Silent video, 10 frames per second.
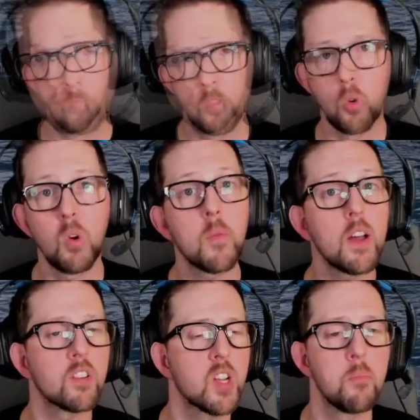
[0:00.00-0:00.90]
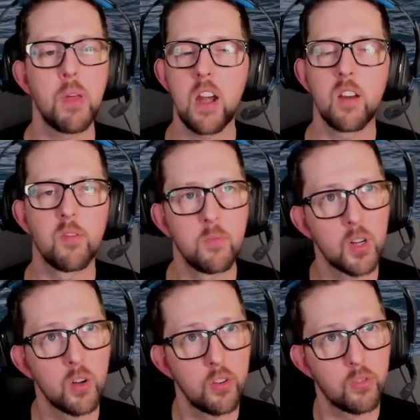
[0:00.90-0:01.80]
So what about competitive
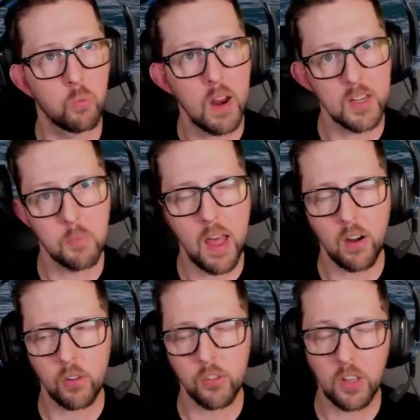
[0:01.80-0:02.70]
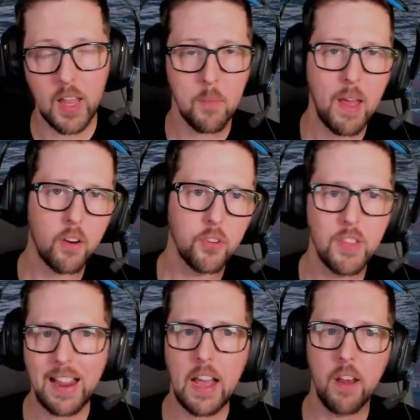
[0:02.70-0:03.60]
modes, ranked battles, clan battles,
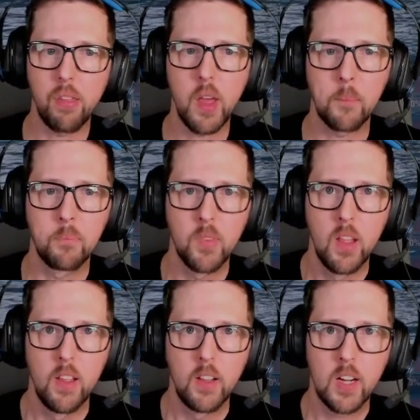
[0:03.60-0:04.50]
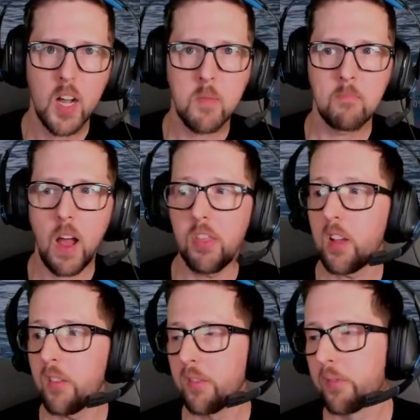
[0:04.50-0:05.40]
that kind of thing? I
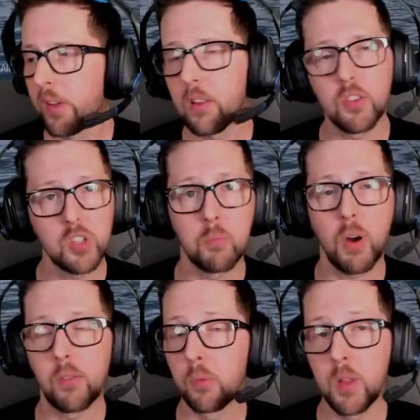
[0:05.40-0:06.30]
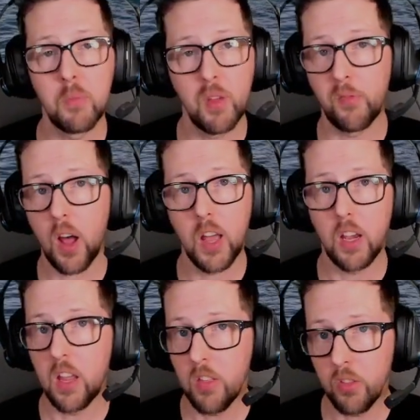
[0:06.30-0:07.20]
think Velos could probably be fine
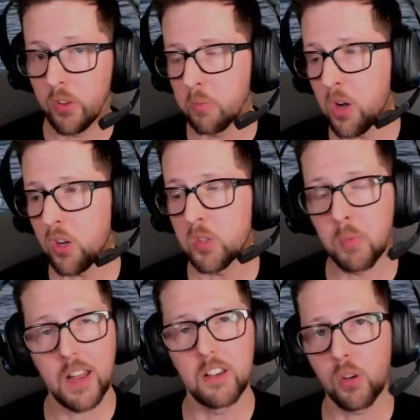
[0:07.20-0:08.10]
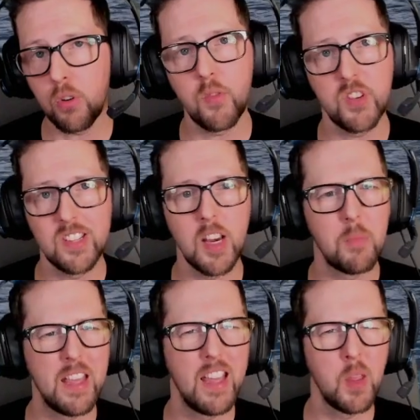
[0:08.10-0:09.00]
in those modes, but I don't know if she's going to
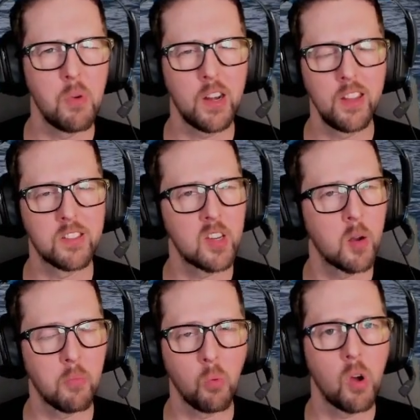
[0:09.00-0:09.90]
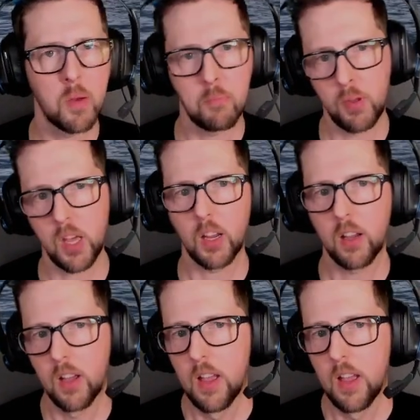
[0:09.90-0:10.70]
be anybody's #1 pick.